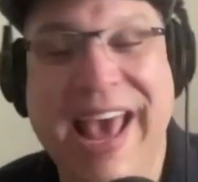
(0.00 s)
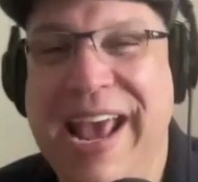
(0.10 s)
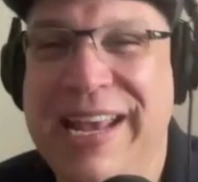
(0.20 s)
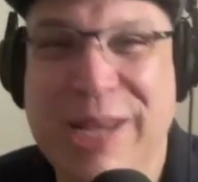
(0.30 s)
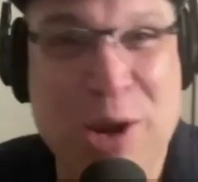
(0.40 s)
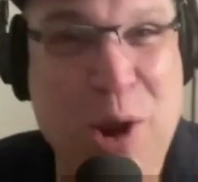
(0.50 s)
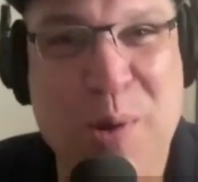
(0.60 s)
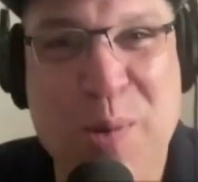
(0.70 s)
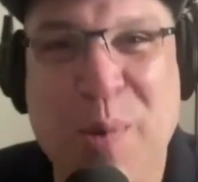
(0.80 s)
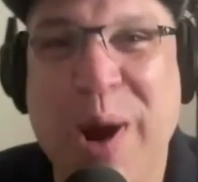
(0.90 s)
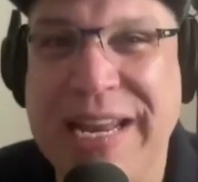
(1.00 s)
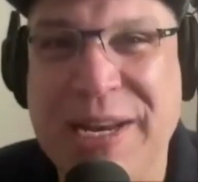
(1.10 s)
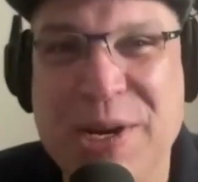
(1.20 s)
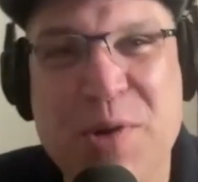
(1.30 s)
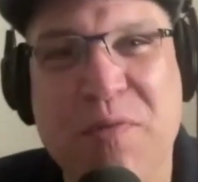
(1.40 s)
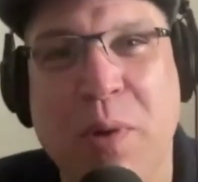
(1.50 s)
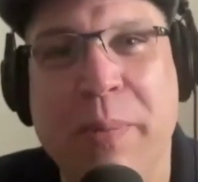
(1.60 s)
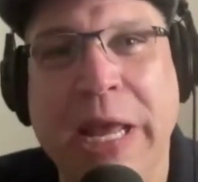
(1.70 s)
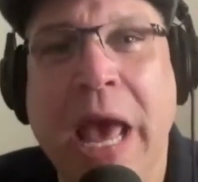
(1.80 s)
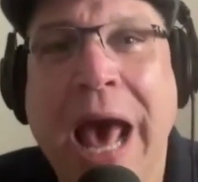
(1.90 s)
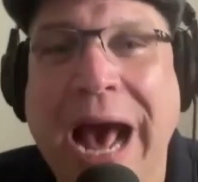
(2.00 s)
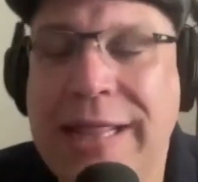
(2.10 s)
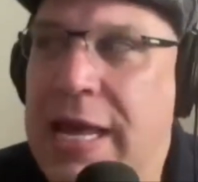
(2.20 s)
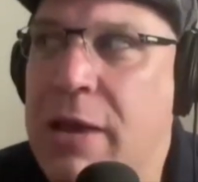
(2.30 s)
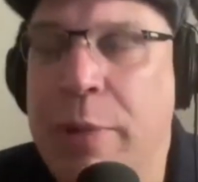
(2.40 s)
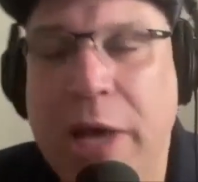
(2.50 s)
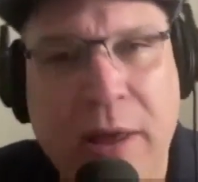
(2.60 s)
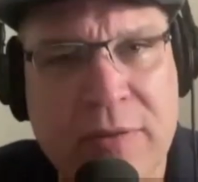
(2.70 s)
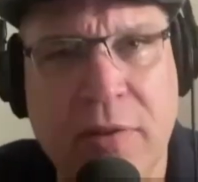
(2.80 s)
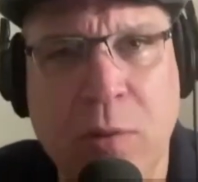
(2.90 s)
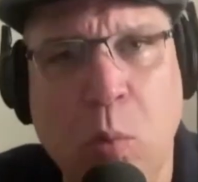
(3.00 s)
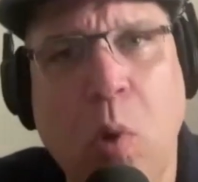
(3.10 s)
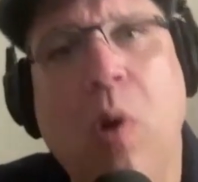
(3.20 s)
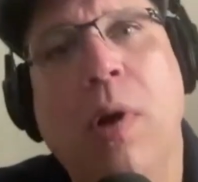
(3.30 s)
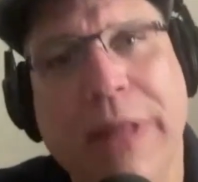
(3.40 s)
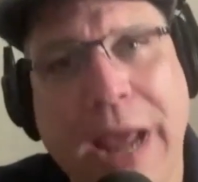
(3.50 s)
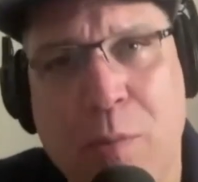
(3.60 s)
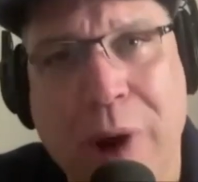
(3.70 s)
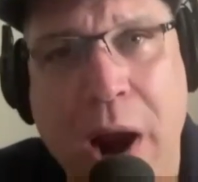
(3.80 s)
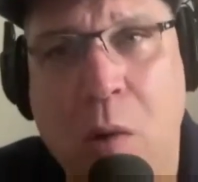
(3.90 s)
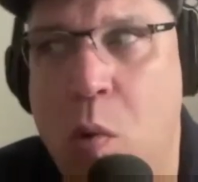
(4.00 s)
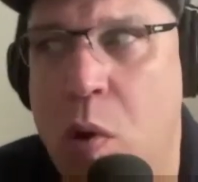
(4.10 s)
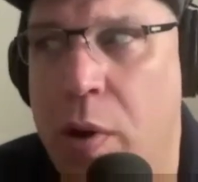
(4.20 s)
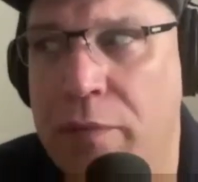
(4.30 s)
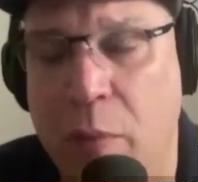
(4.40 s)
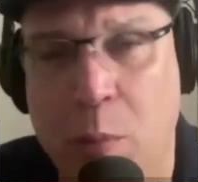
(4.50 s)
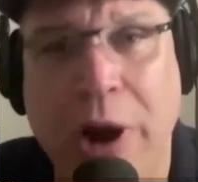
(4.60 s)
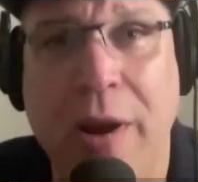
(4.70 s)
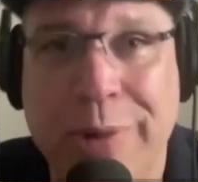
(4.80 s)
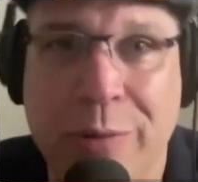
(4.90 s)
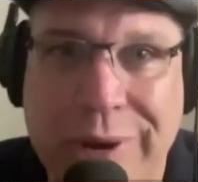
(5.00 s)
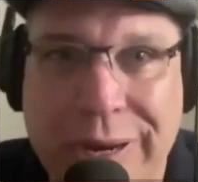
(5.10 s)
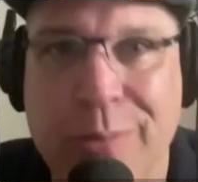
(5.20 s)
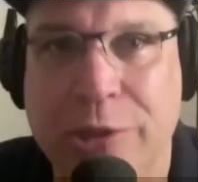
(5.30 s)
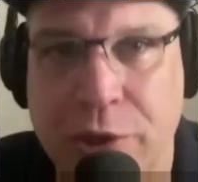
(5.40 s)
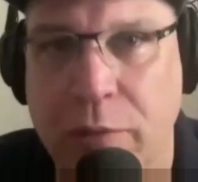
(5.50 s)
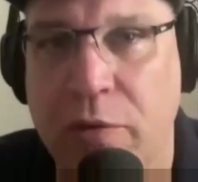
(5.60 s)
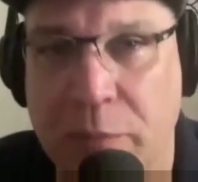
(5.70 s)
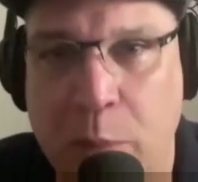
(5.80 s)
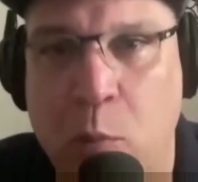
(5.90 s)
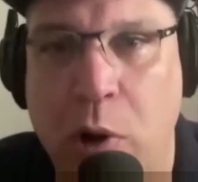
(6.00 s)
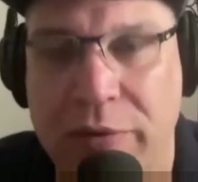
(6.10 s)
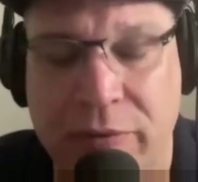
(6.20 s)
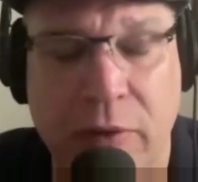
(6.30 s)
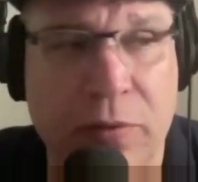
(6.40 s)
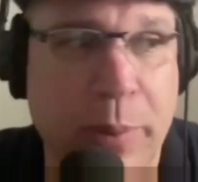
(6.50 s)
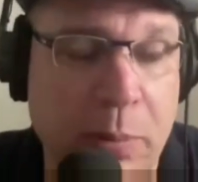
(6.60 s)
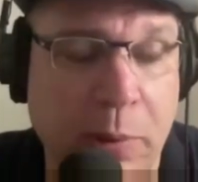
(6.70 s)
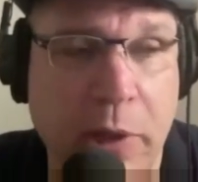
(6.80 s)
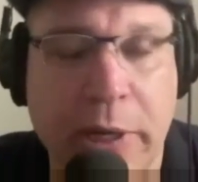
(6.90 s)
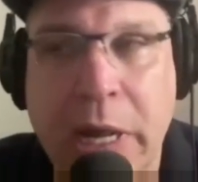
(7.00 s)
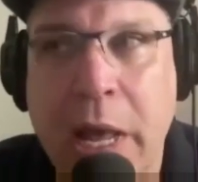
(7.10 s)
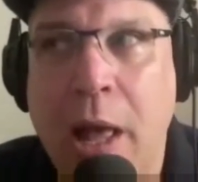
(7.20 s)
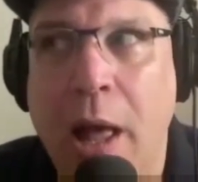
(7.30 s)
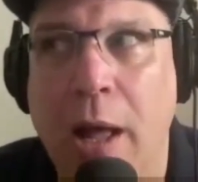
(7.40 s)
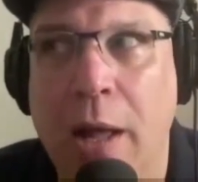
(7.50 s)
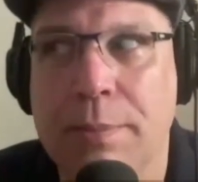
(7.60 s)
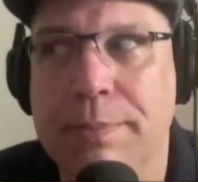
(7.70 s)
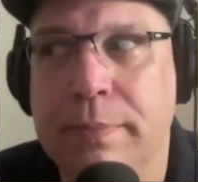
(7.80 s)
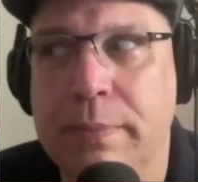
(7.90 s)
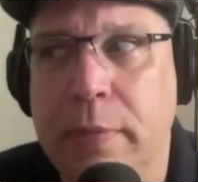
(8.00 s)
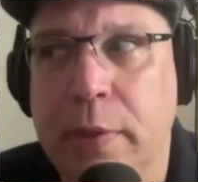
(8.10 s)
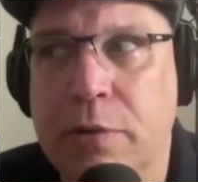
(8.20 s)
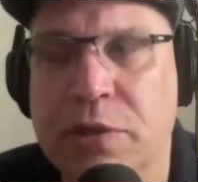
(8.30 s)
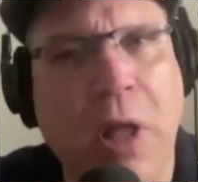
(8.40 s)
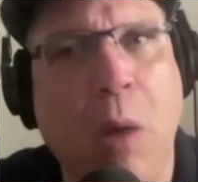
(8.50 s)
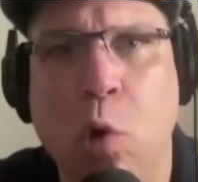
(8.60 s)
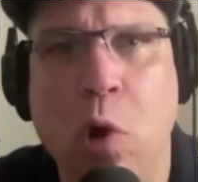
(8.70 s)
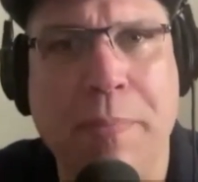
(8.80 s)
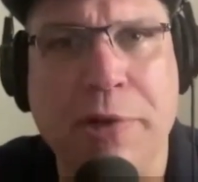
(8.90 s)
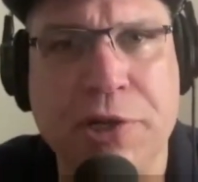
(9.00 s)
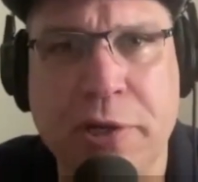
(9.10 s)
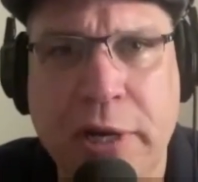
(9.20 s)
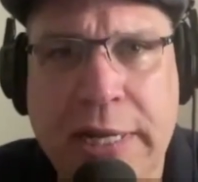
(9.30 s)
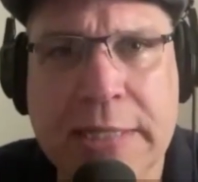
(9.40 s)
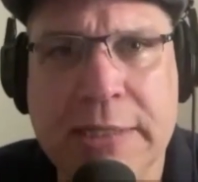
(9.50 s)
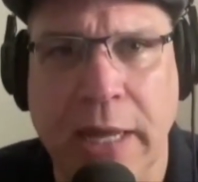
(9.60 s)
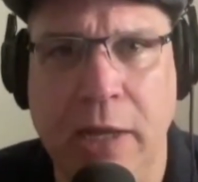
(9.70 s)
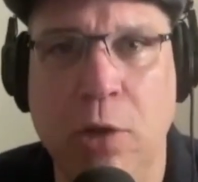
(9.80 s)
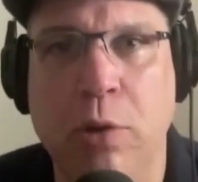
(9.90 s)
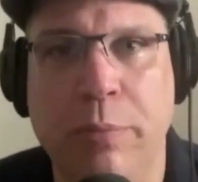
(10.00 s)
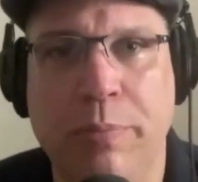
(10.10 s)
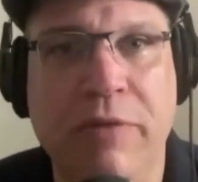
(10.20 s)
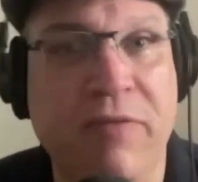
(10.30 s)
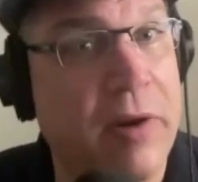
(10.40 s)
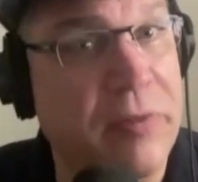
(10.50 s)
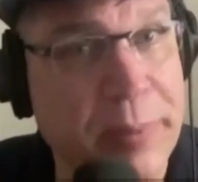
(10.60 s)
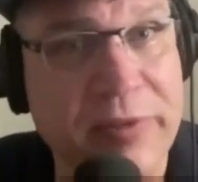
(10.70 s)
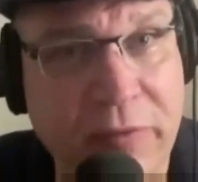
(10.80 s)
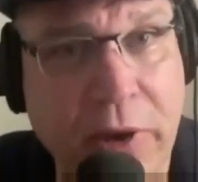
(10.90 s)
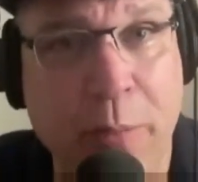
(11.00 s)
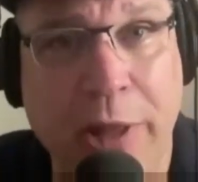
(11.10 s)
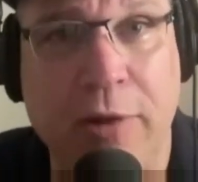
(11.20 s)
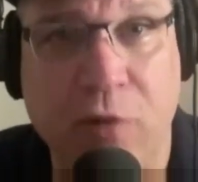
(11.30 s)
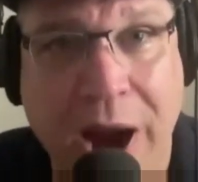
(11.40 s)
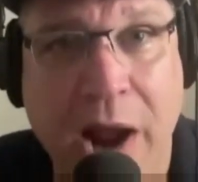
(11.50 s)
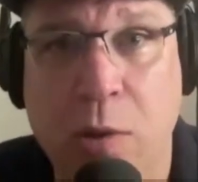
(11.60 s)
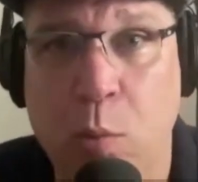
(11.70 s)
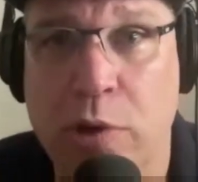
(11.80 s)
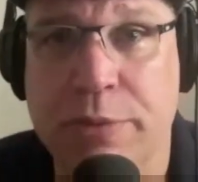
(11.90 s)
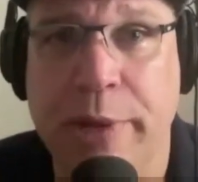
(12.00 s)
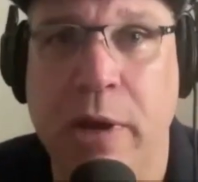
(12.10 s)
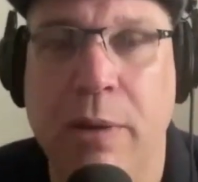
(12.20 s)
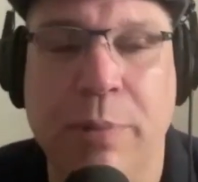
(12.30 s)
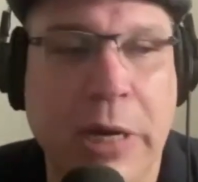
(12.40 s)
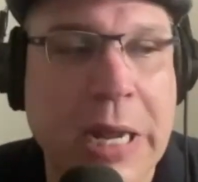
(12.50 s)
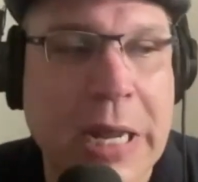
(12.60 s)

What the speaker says: hey, what can you do for me? I think because of the Iraq war, from what I've been reading a bunch of those memoirs of those people, and there's a lot more opportunities. Like, you could be very specific about the track you want to be on, but